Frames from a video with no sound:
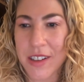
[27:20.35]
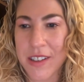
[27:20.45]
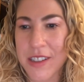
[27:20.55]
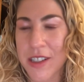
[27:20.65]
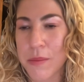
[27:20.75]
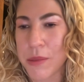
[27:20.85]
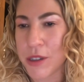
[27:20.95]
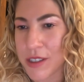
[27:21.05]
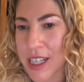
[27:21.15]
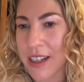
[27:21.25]
There's a new
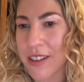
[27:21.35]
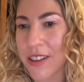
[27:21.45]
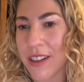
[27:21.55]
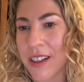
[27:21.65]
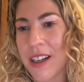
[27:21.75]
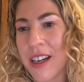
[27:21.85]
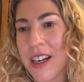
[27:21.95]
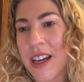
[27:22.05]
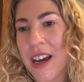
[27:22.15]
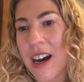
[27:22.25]
moon cycle.
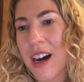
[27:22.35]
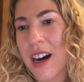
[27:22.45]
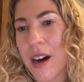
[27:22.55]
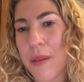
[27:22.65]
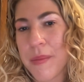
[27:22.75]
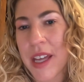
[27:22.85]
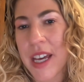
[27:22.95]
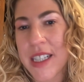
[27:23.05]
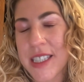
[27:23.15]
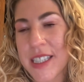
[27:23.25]

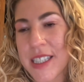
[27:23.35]
It's